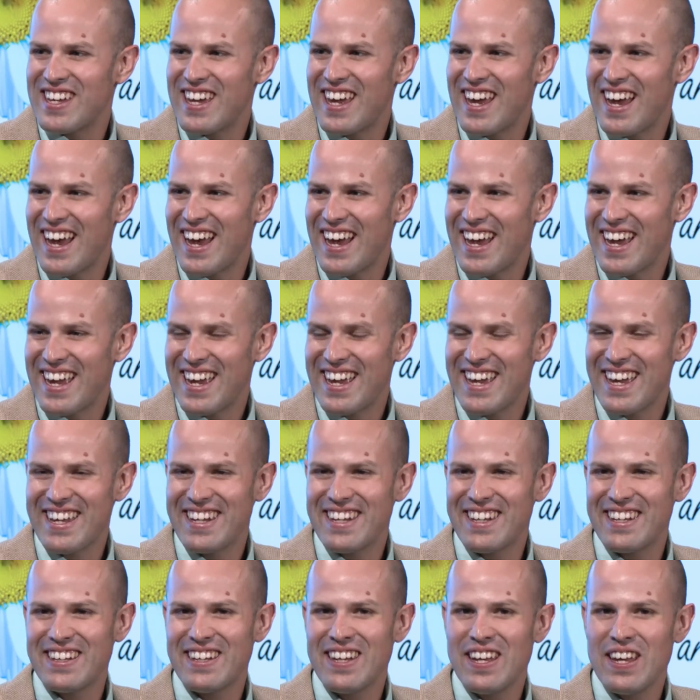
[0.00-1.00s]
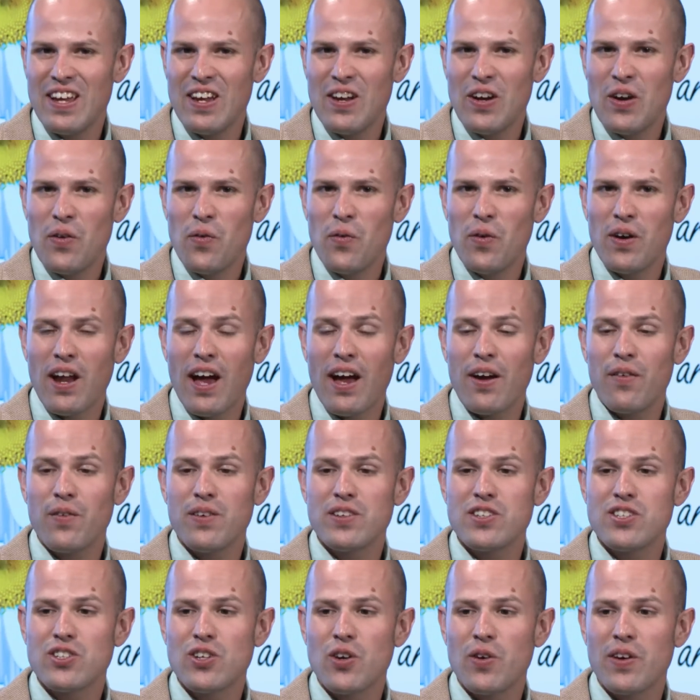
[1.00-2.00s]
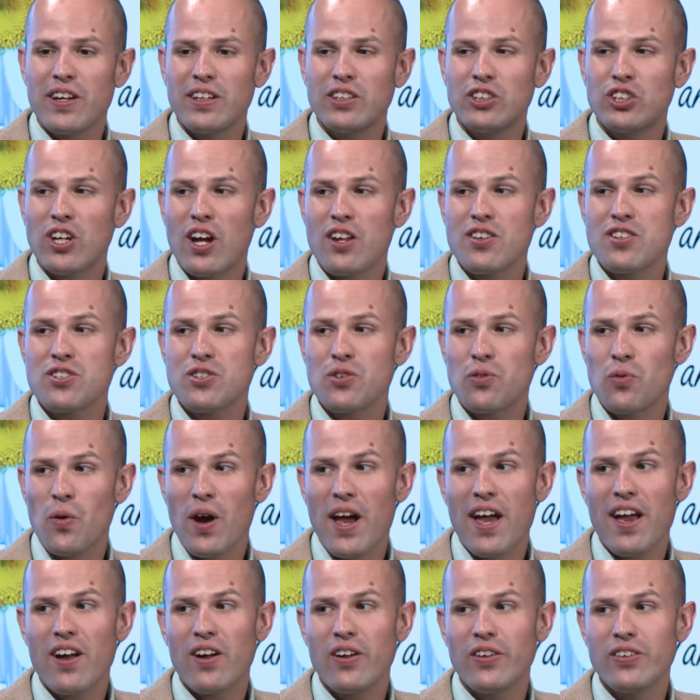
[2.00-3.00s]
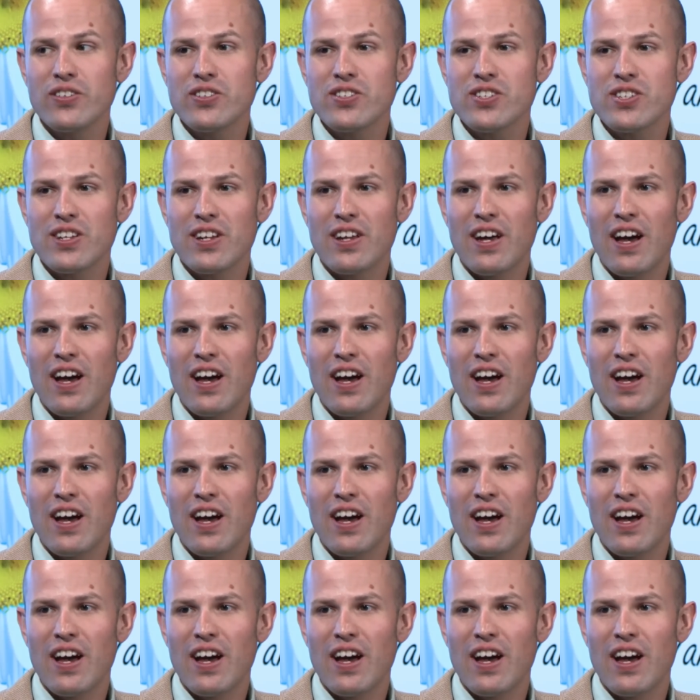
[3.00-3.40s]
Uh, in when I was going in Johnston Wales,